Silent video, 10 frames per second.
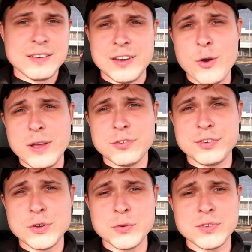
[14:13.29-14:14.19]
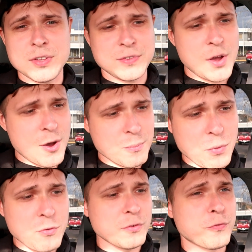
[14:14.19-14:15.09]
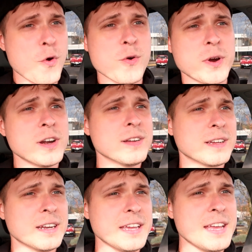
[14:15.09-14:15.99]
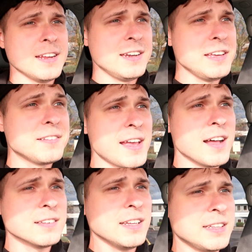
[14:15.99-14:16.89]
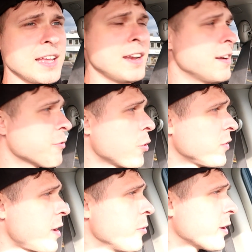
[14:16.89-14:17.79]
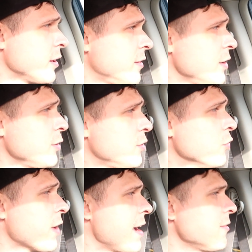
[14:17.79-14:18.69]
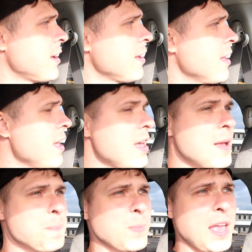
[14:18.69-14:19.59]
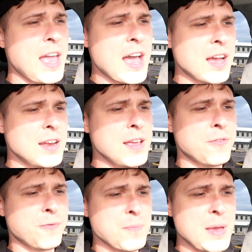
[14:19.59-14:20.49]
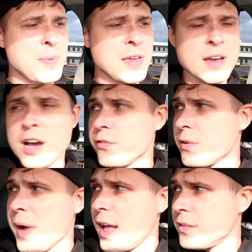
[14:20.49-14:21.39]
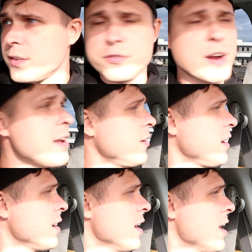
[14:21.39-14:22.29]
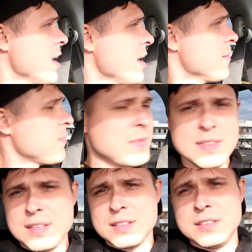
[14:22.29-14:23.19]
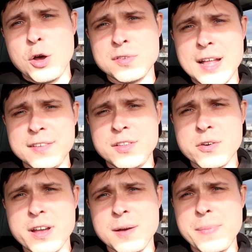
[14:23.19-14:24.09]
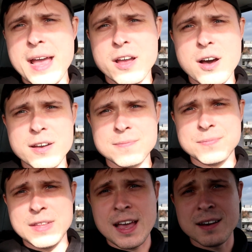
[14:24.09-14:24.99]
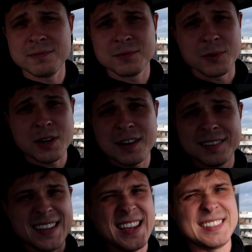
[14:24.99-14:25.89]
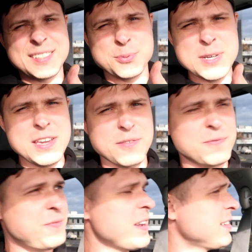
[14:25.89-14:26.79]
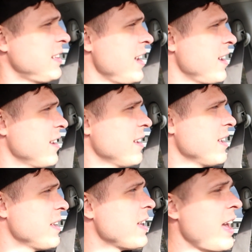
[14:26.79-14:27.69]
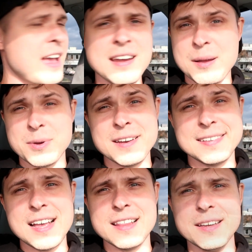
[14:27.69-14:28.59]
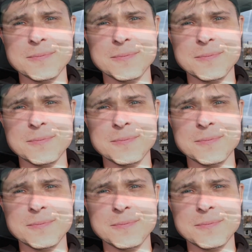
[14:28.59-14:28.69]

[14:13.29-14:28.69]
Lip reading: no issues, so I'm moving forward, gonna get it detailed, and then of course I will continue to drive it. And if maybe 100 miles of driving, those lights don't come back on, then we're gonna say, sweet, fixed it, and I'm gonna sell it.